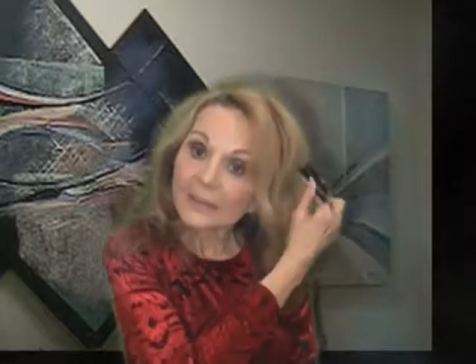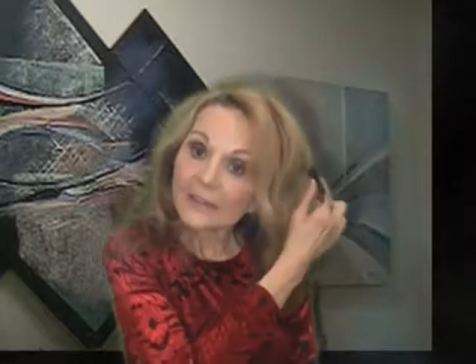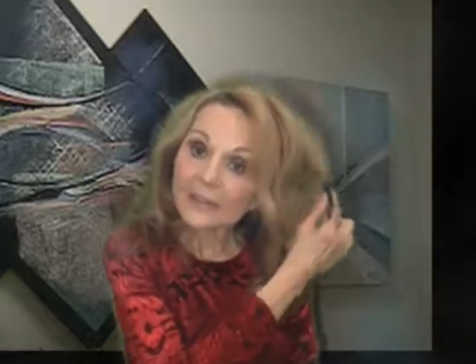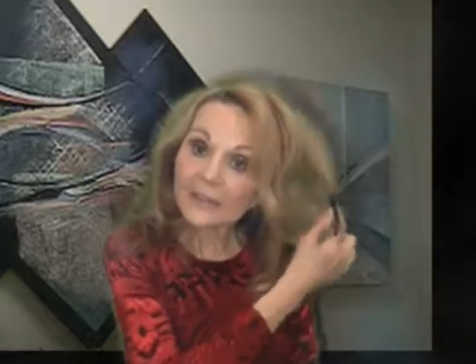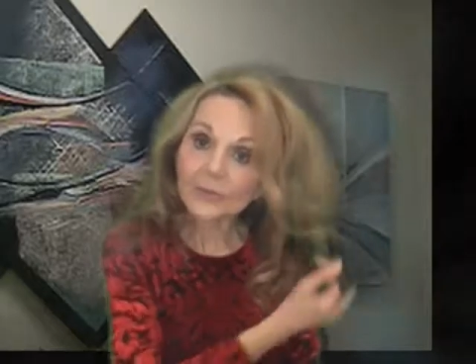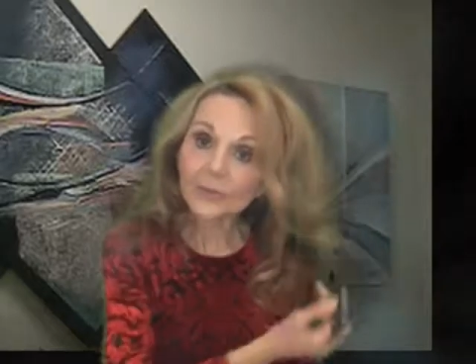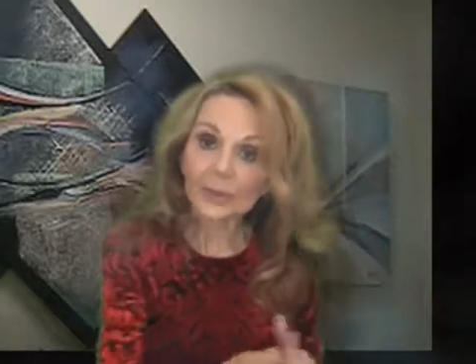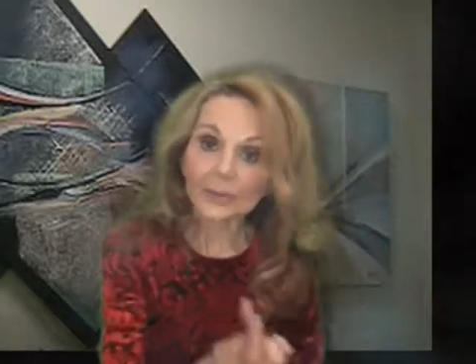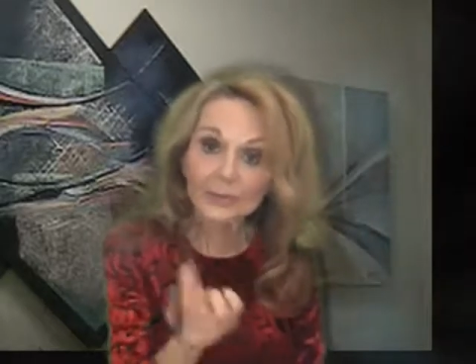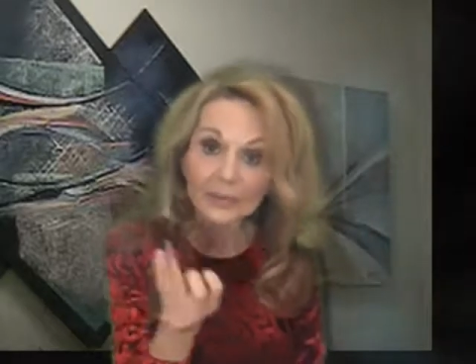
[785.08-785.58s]

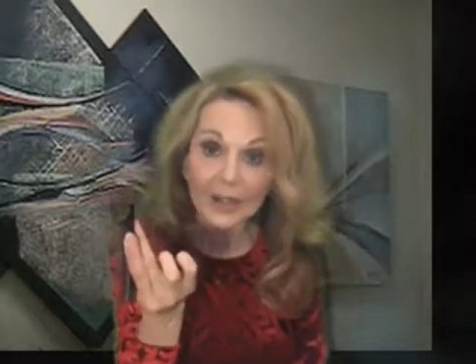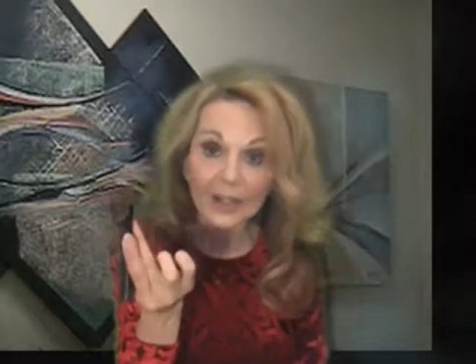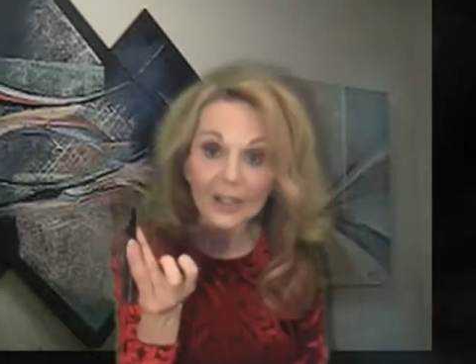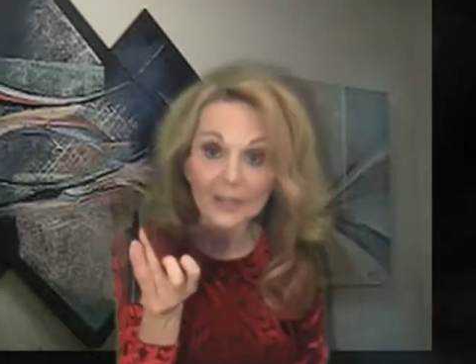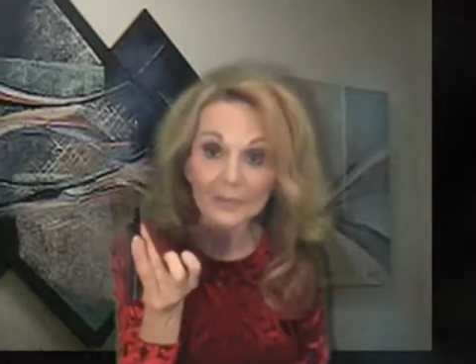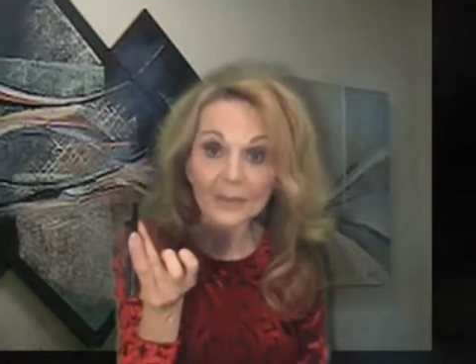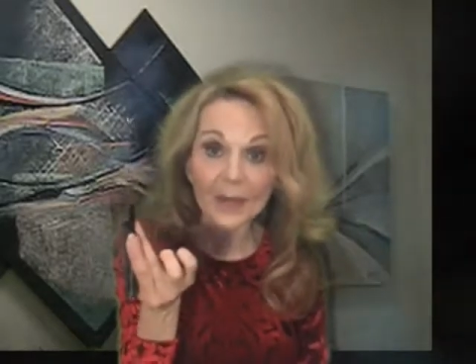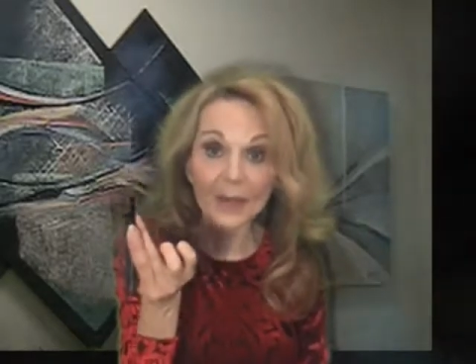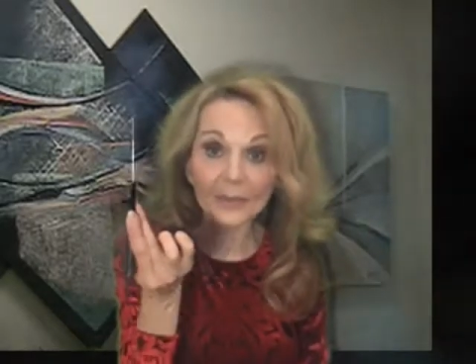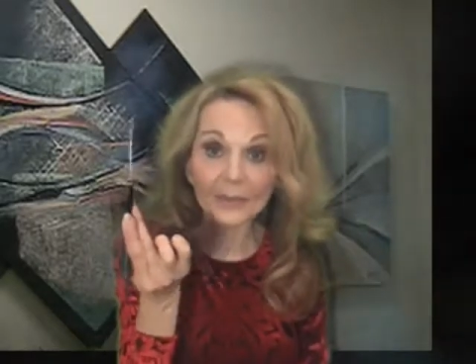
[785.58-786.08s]
this is what I'm
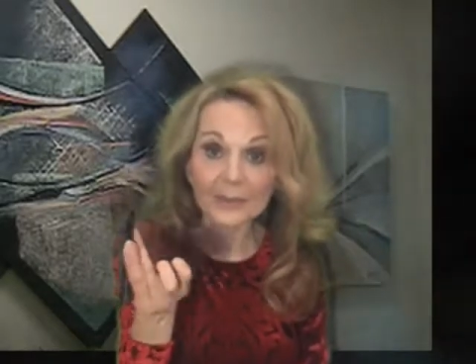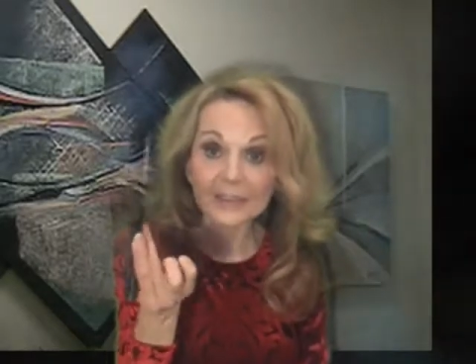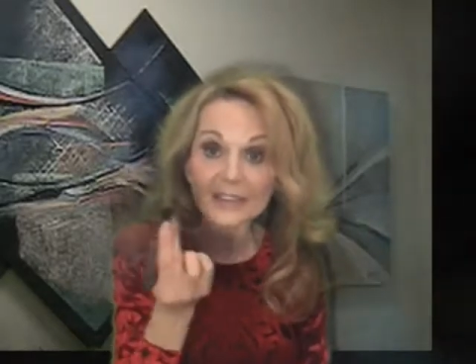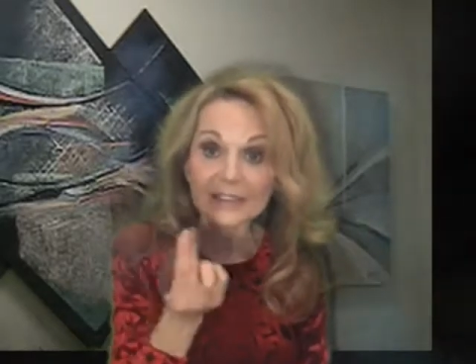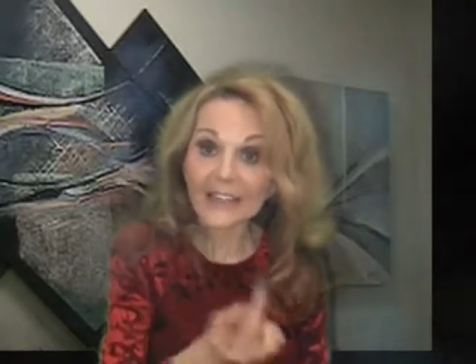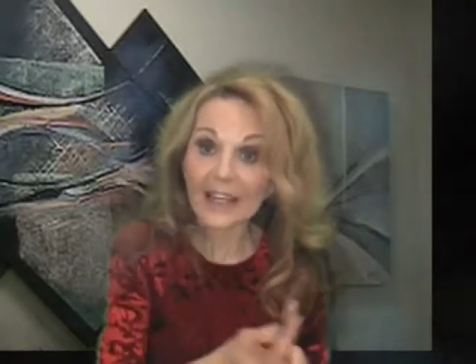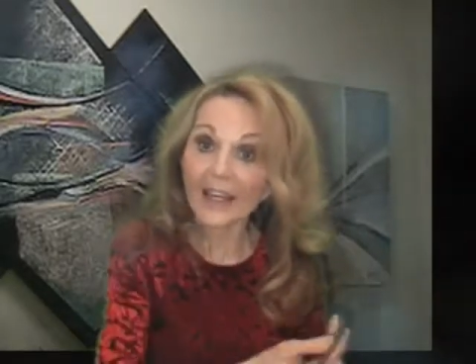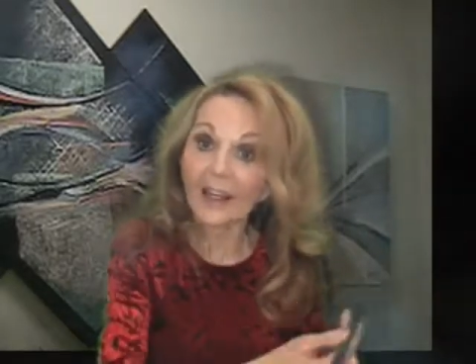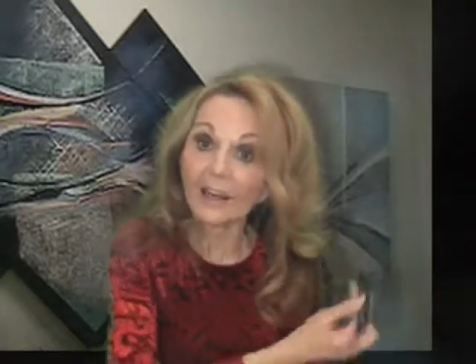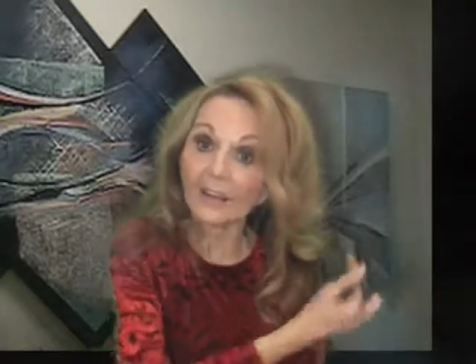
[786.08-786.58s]
talking about with
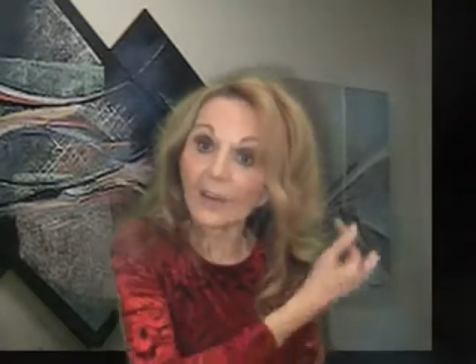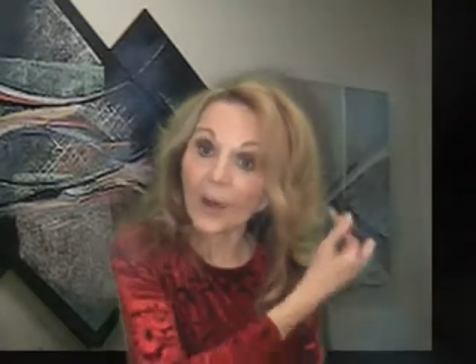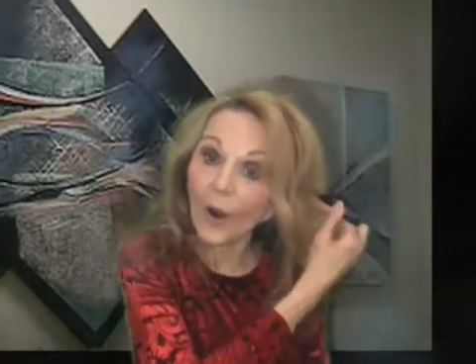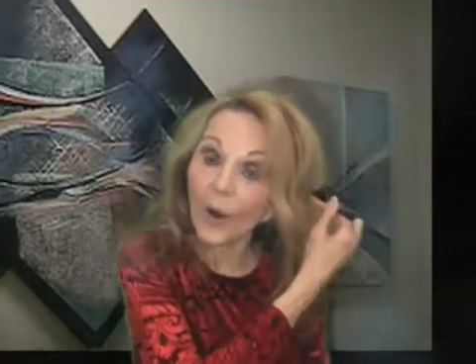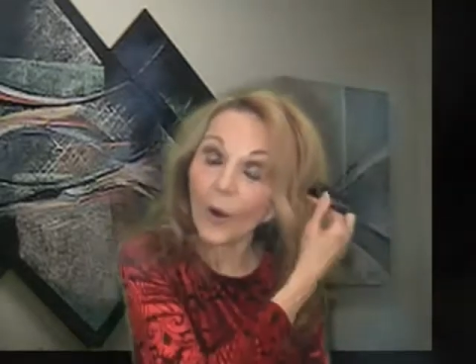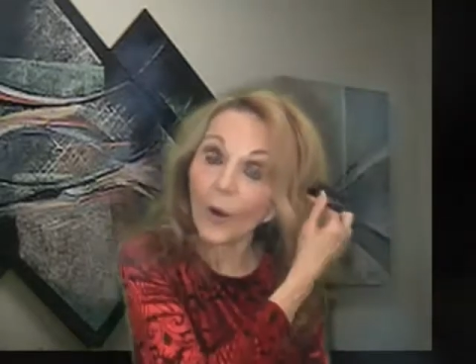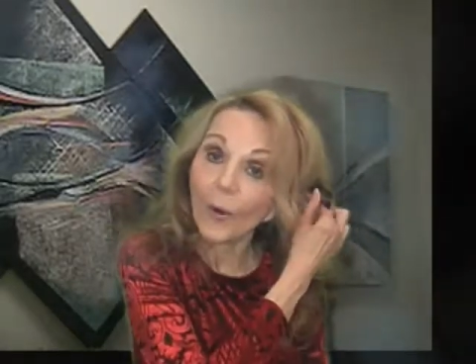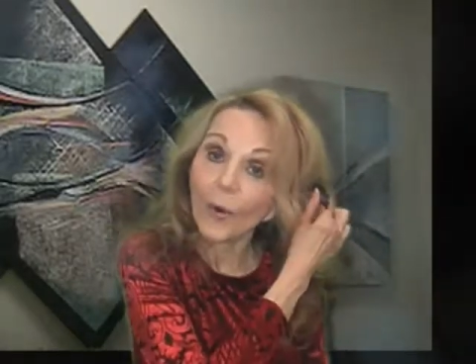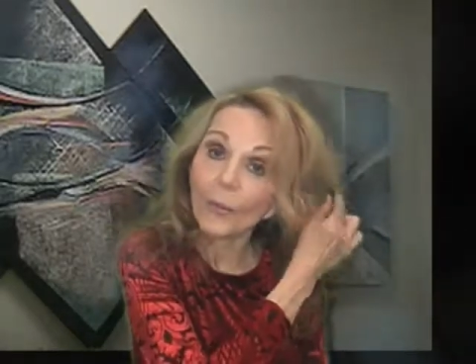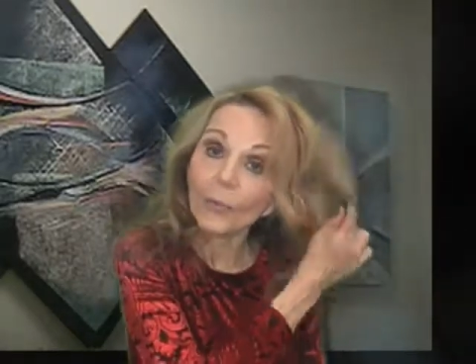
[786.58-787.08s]
the tail
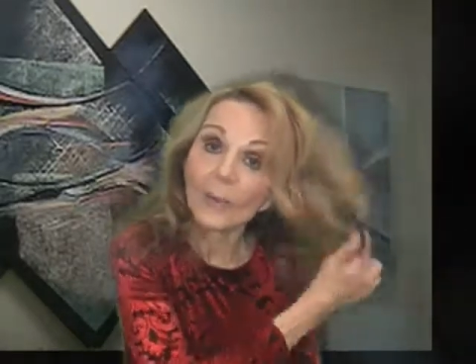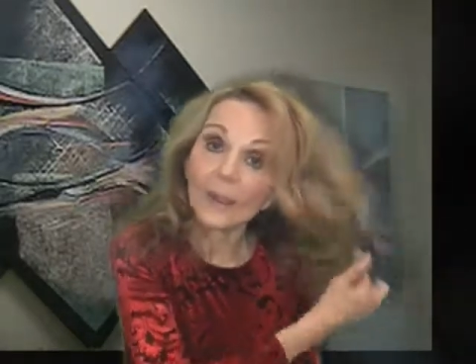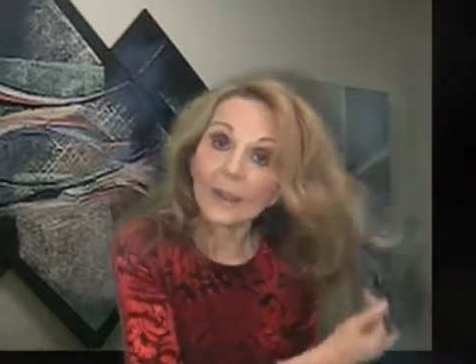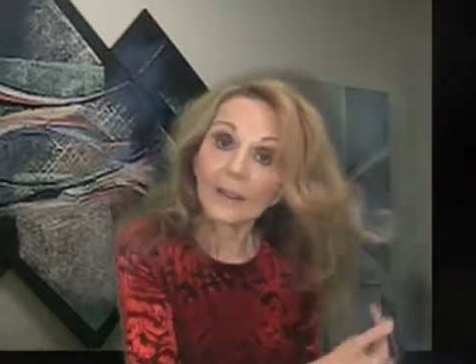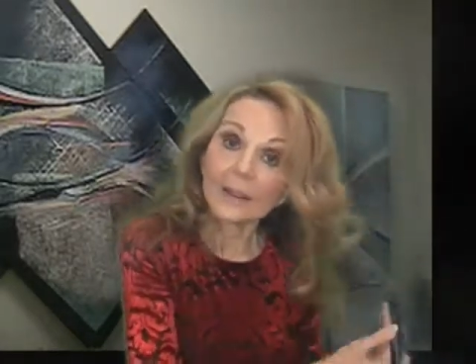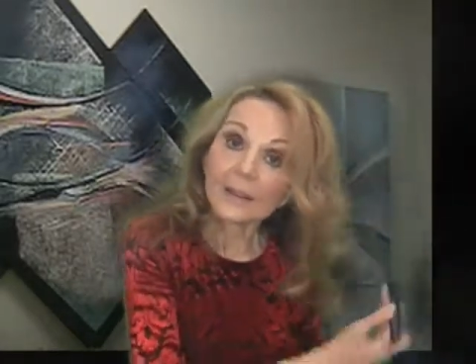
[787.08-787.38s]
comb.